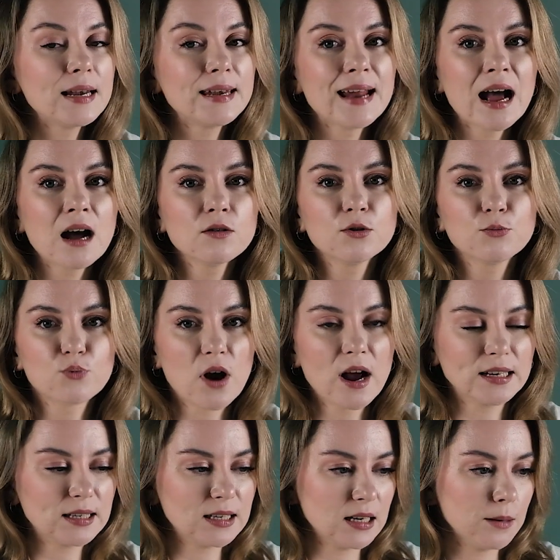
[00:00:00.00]
Now, the
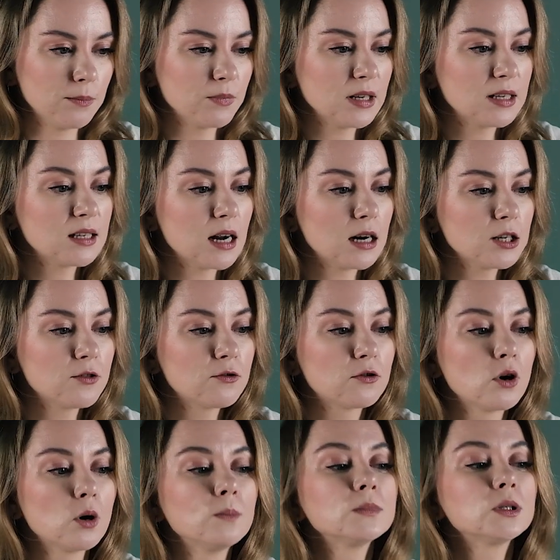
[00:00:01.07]
pricing. It starts
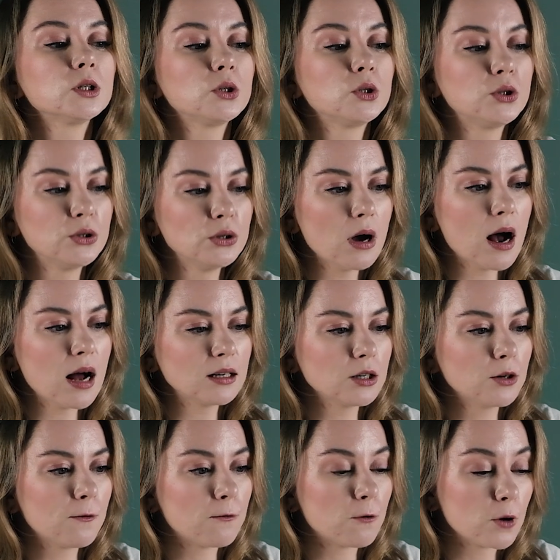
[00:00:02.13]
from two
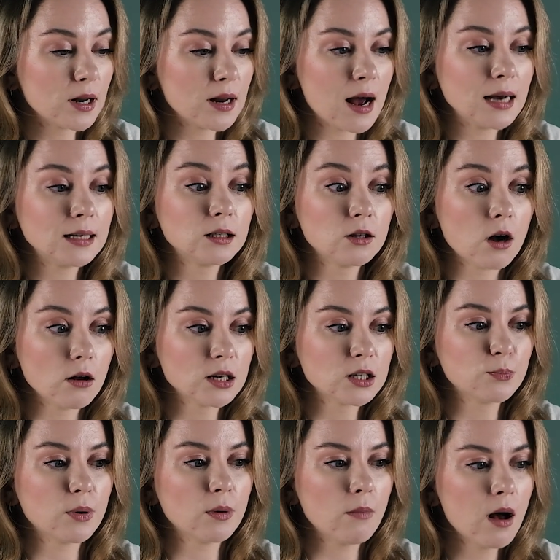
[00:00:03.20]
hundred forty-nine dollars
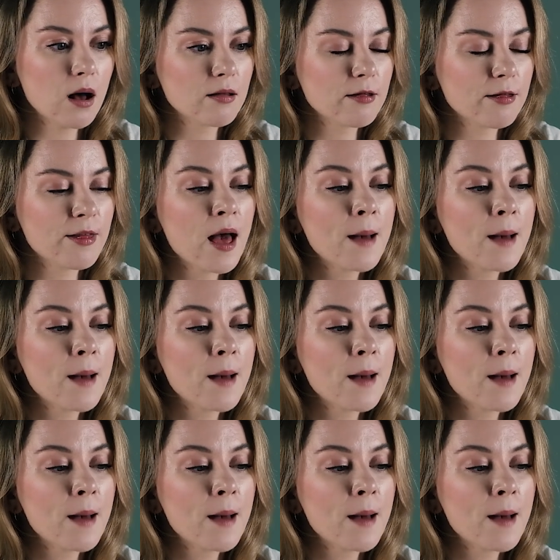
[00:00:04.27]
per month